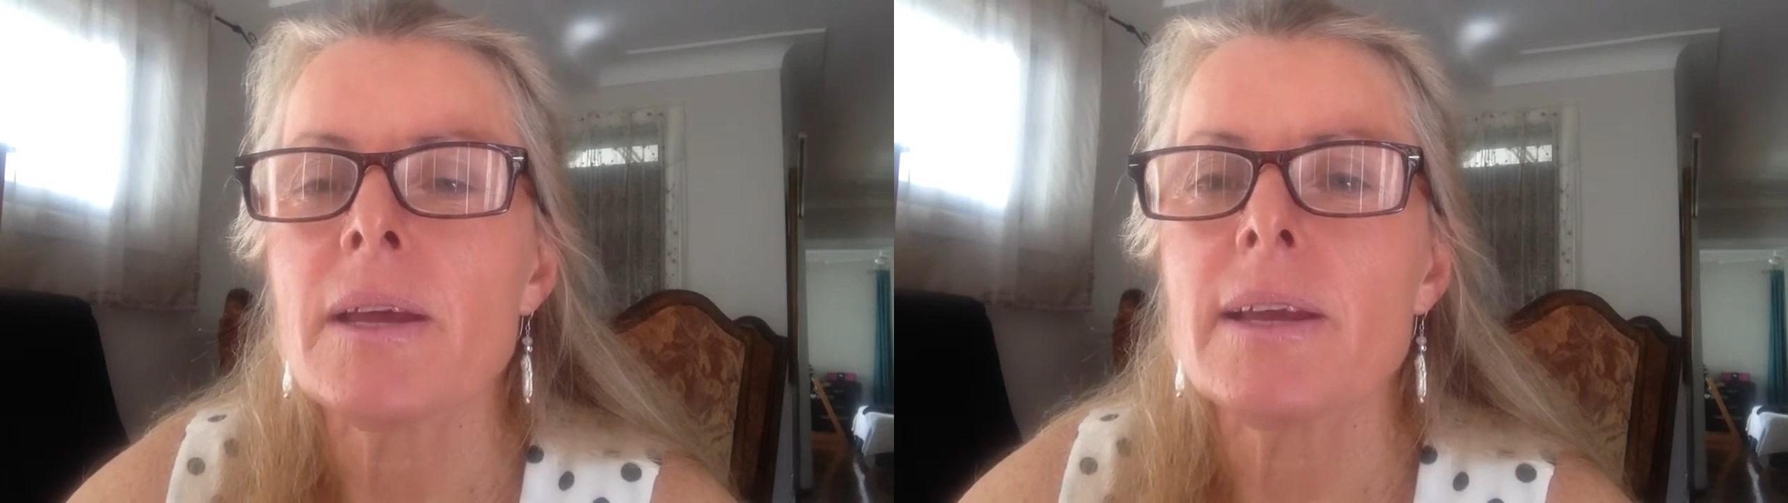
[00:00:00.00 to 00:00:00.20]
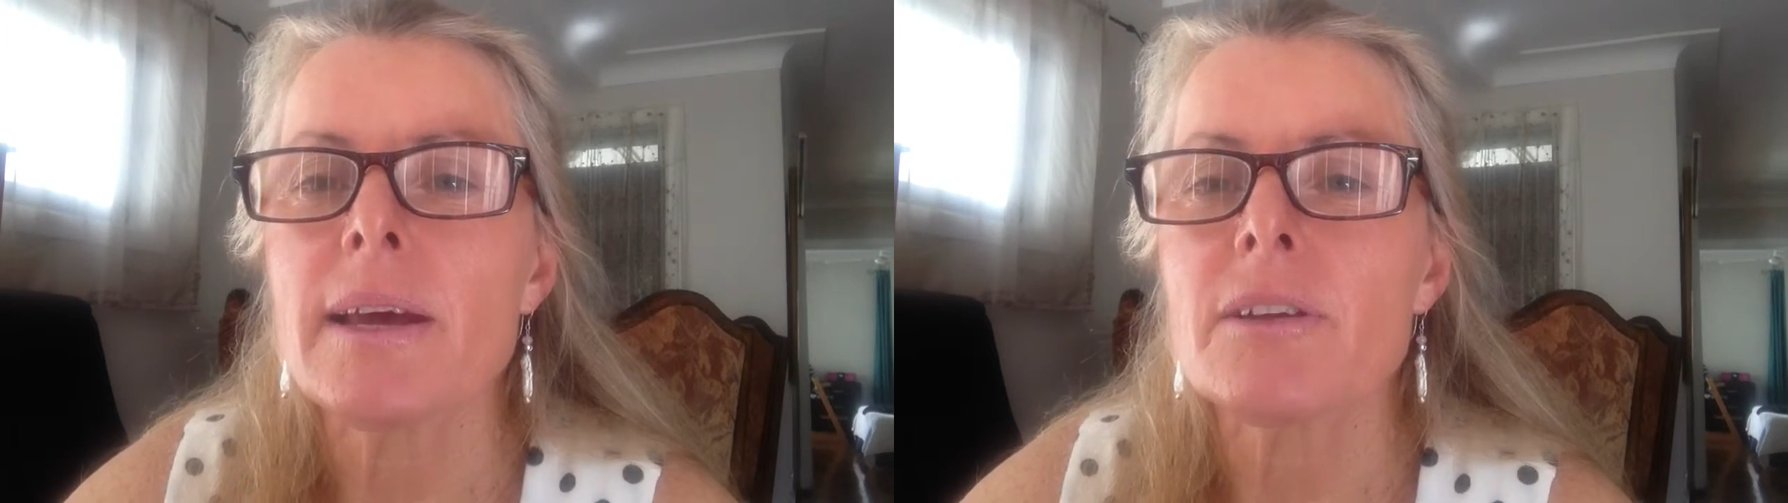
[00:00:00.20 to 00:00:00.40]

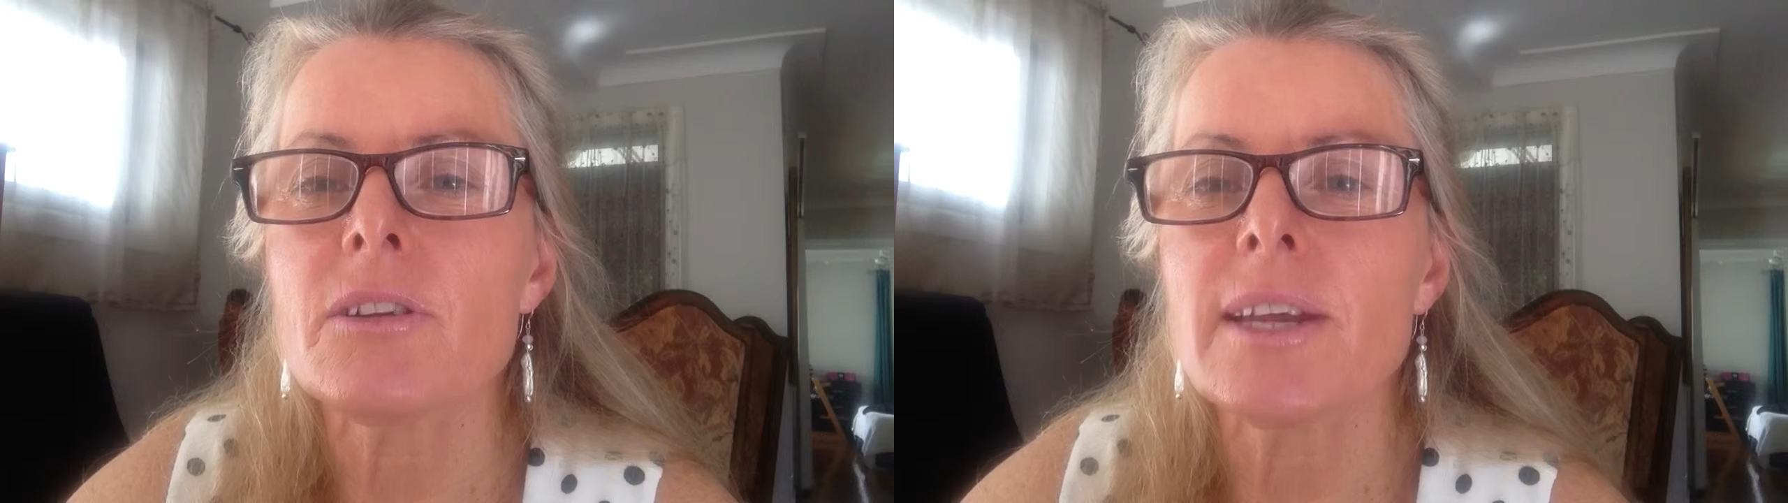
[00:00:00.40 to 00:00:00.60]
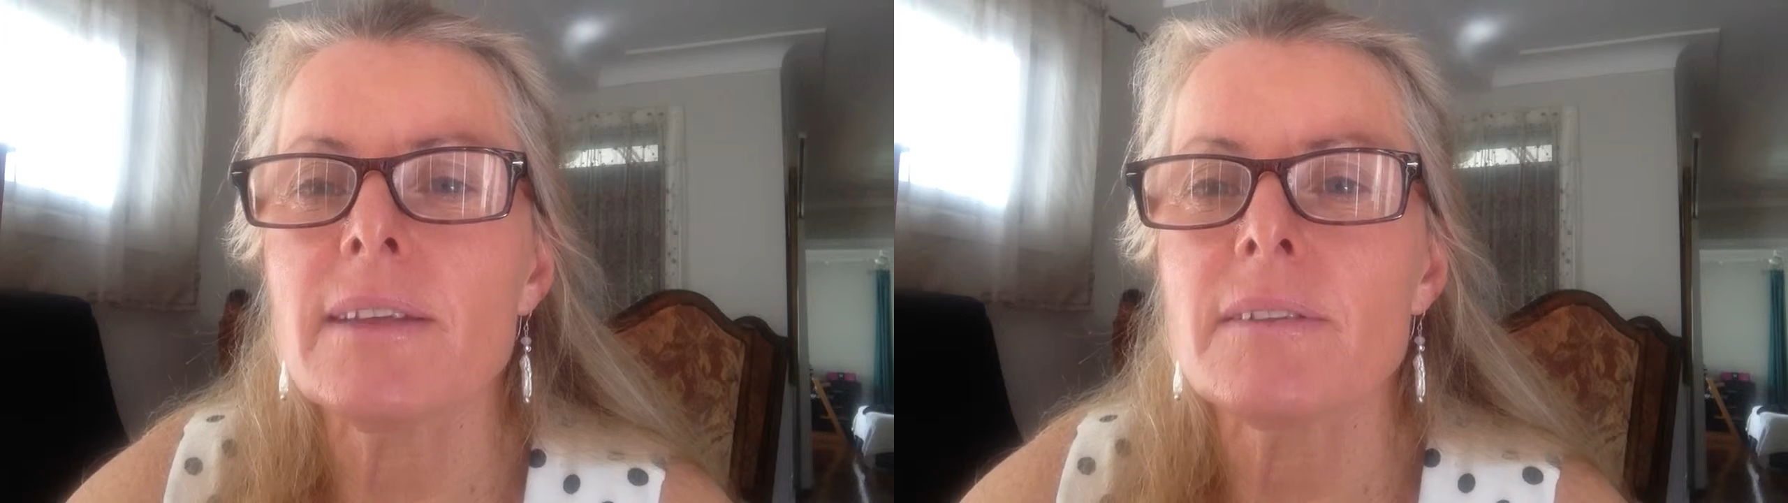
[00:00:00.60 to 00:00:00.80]
Now,
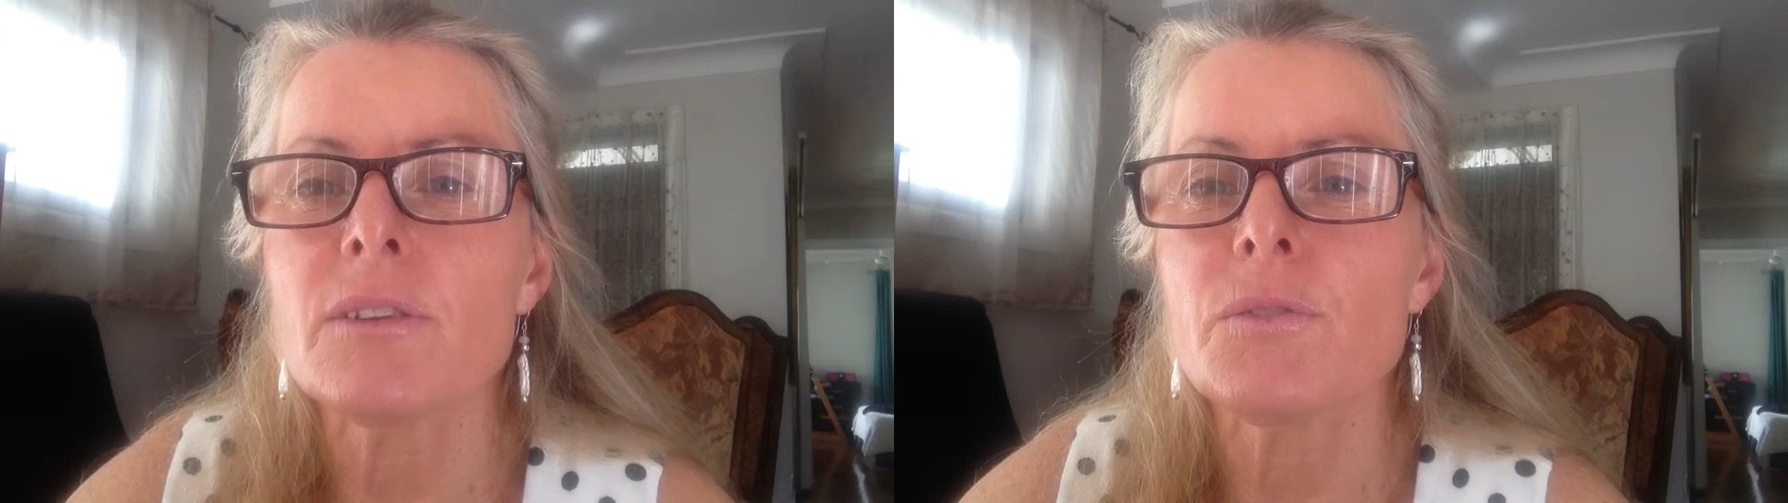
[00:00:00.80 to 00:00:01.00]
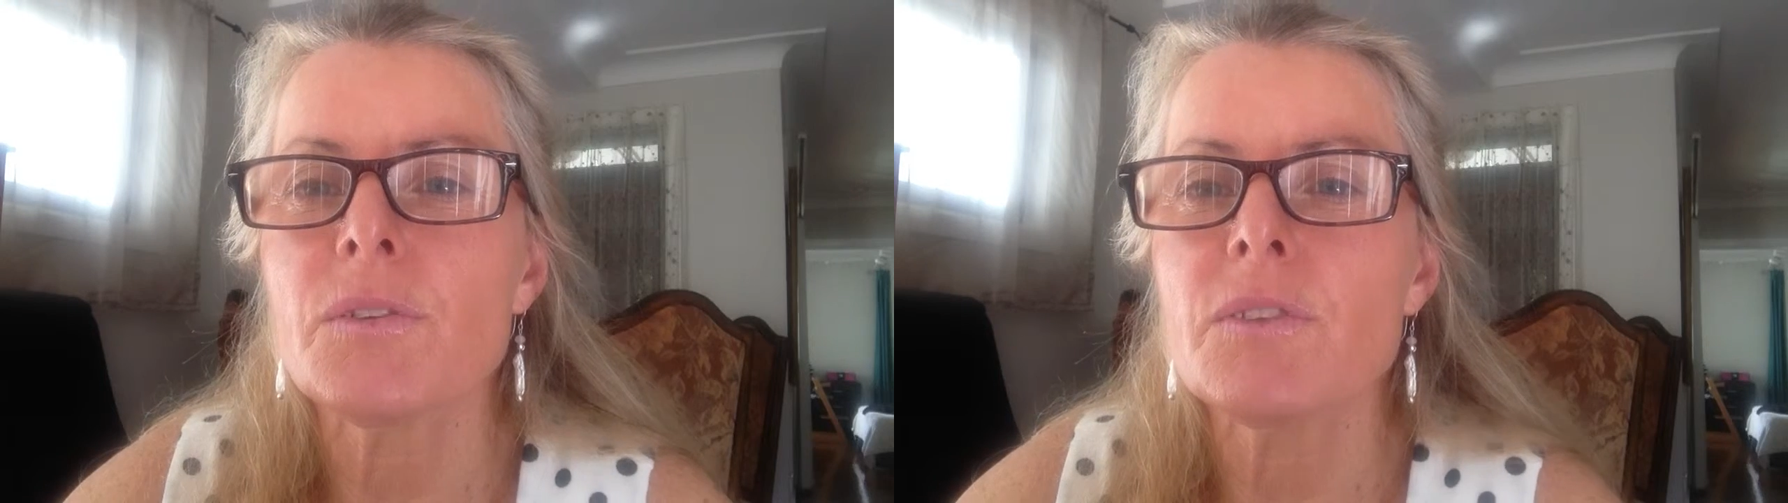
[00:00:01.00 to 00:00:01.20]
to get
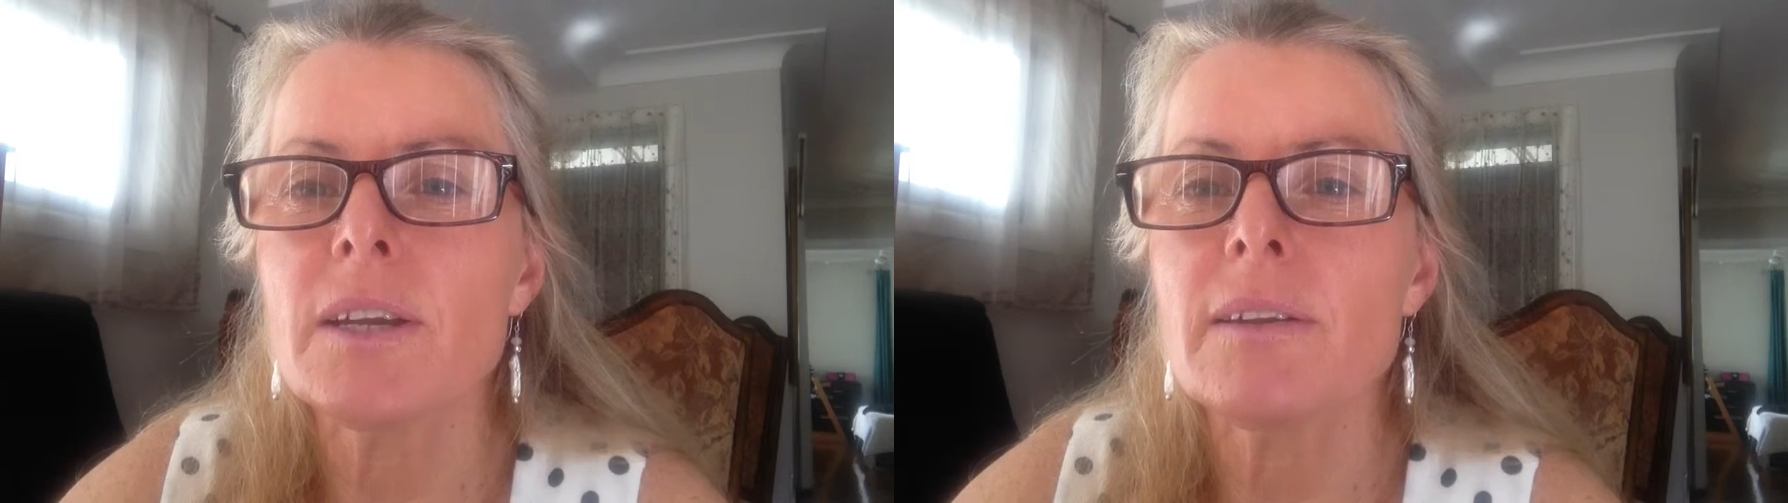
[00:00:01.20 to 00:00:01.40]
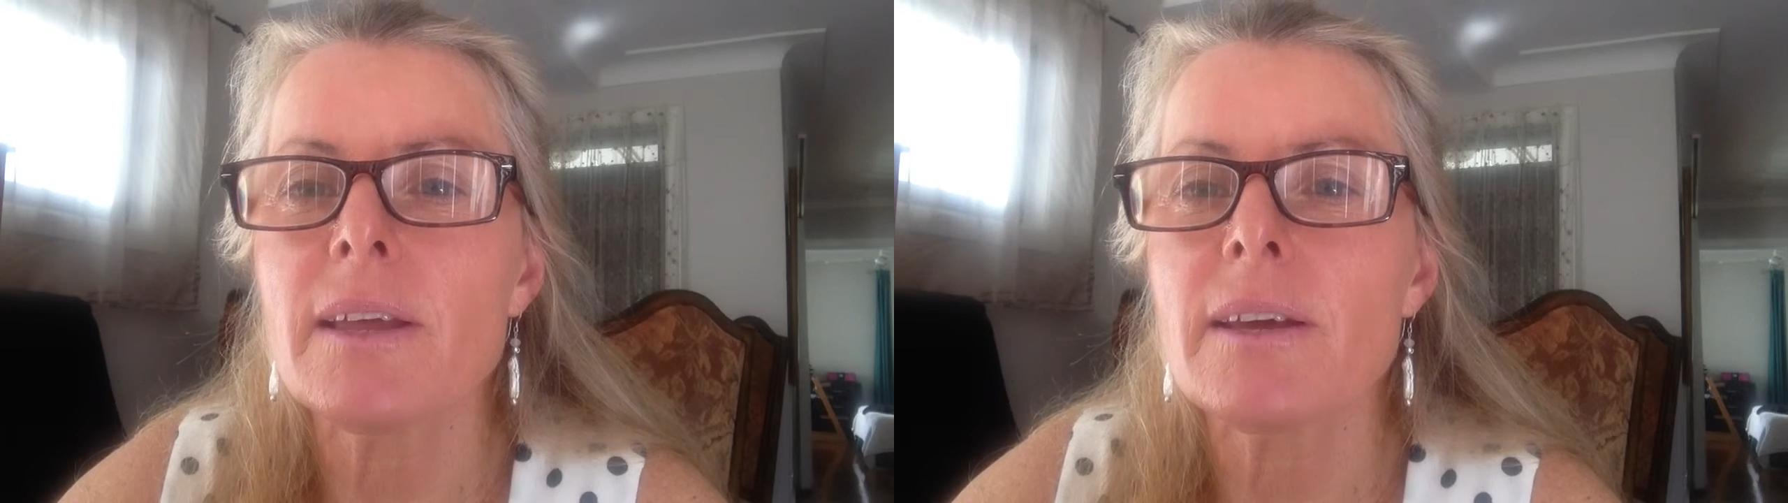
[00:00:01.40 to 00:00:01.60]
this
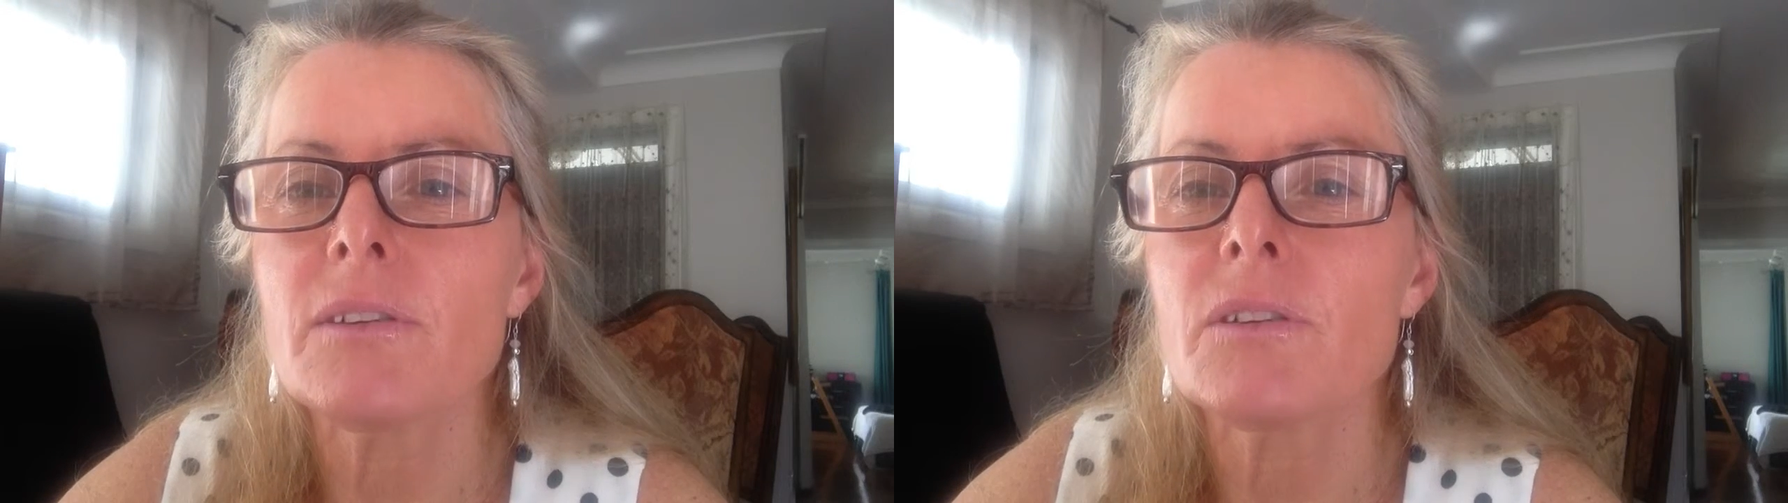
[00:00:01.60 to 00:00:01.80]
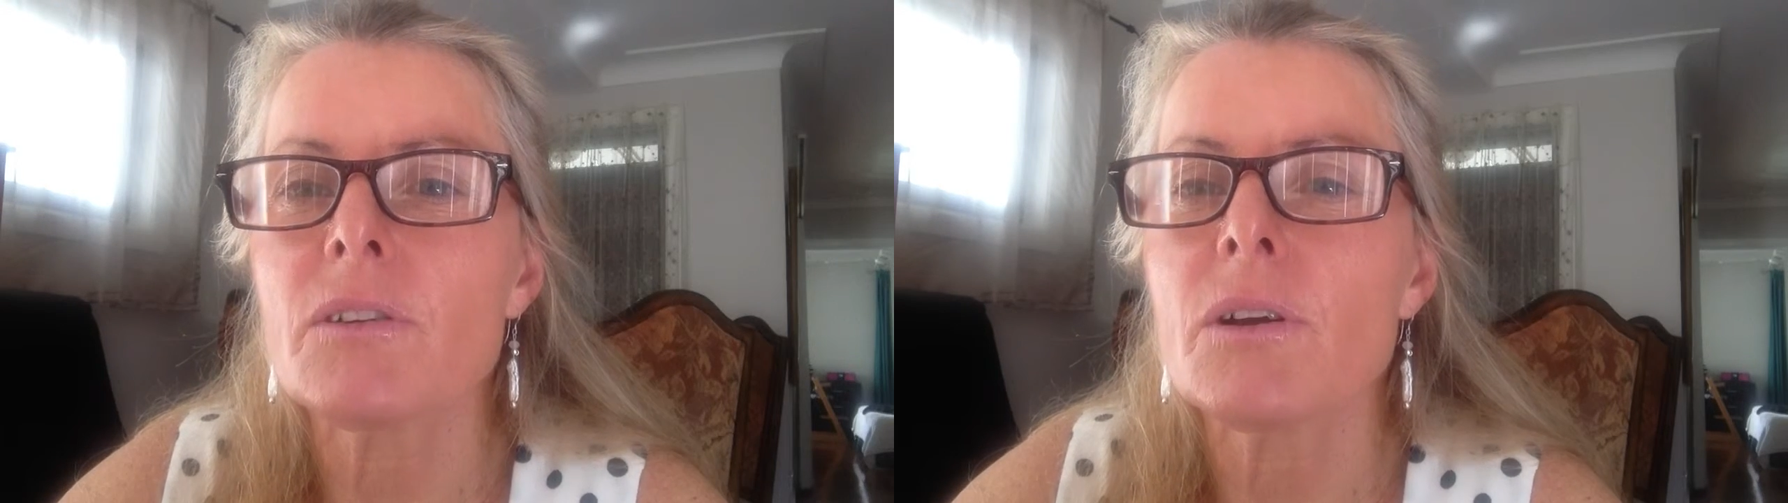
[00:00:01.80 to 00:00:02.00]

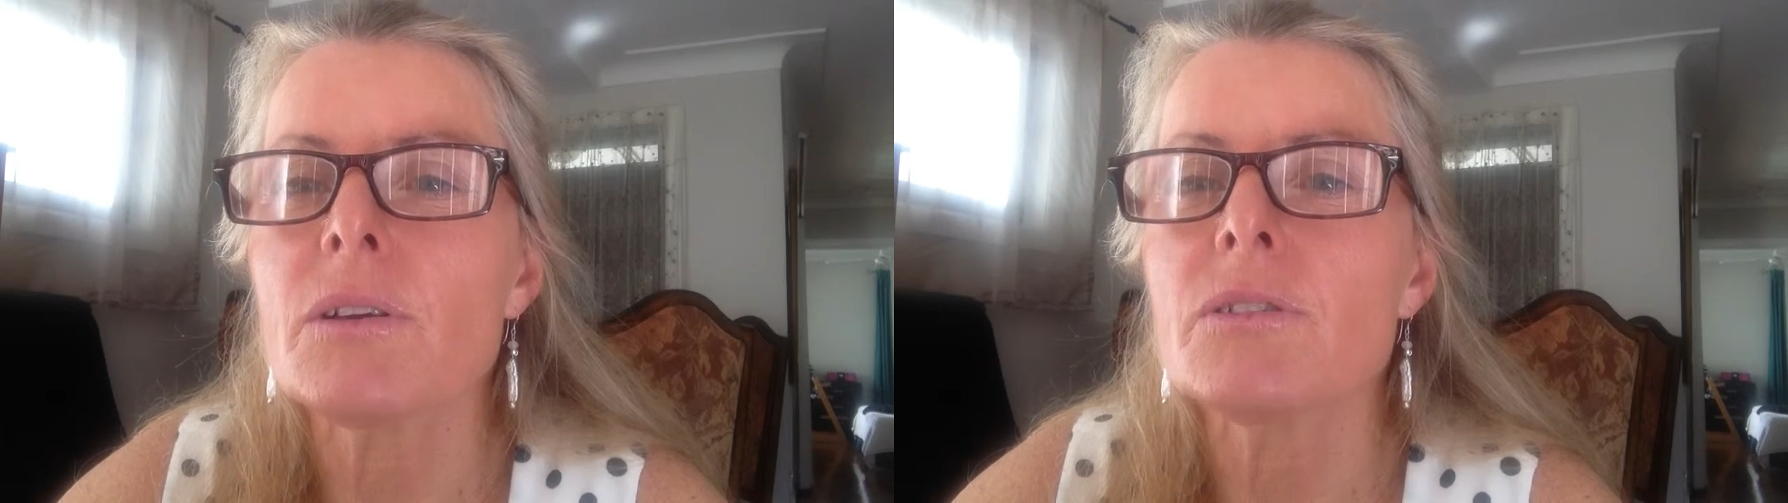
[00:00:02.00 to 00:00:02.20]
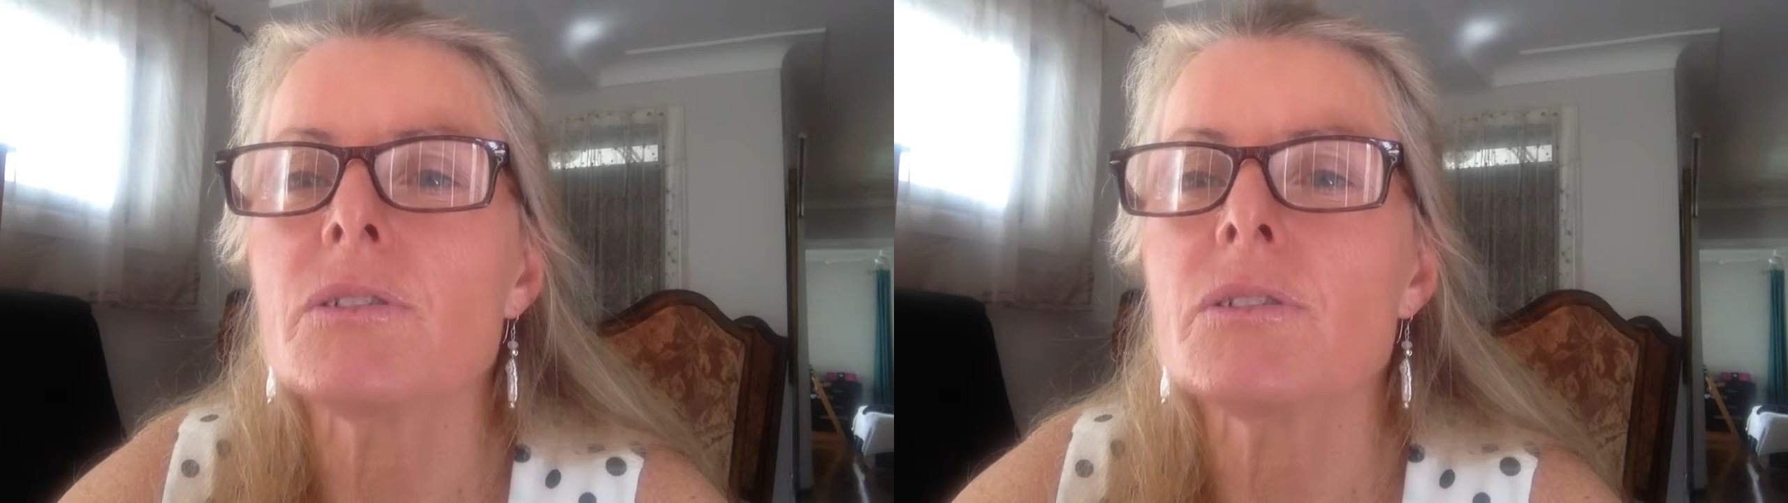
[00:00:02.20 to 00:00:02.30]
$15,000,